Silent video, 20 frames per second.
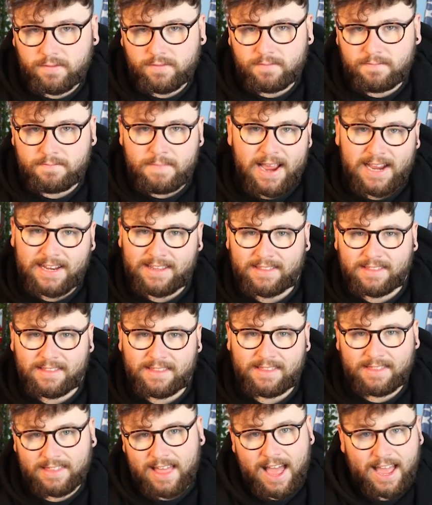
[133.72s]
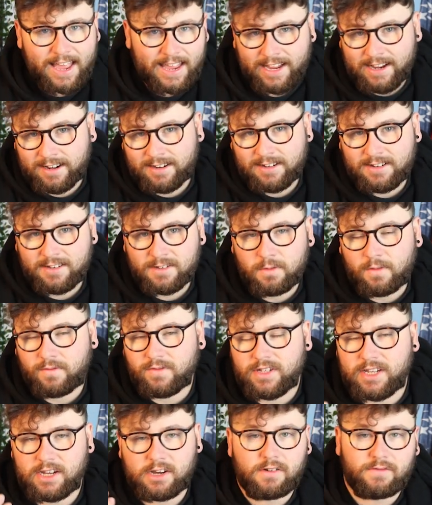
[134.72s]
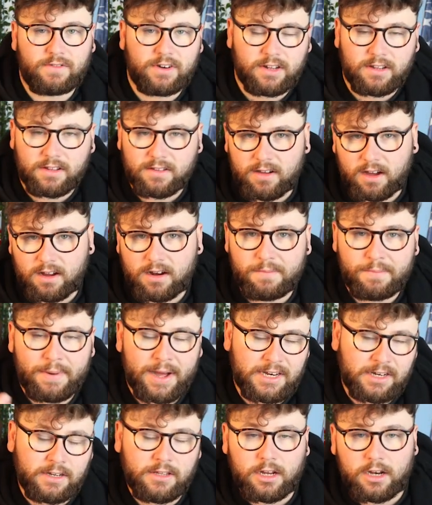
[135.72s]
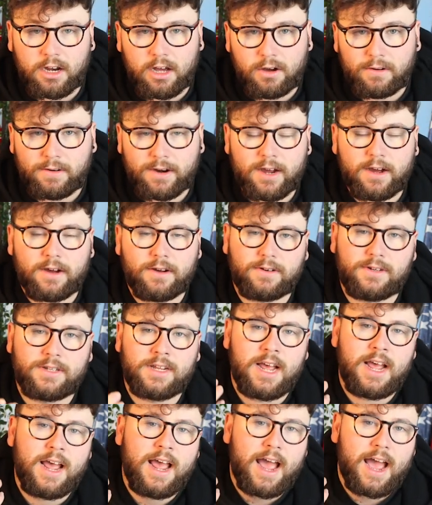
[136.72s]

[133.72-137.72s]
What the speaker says: of made that England. So obviously I got rid of the Tottenham badge and the logos,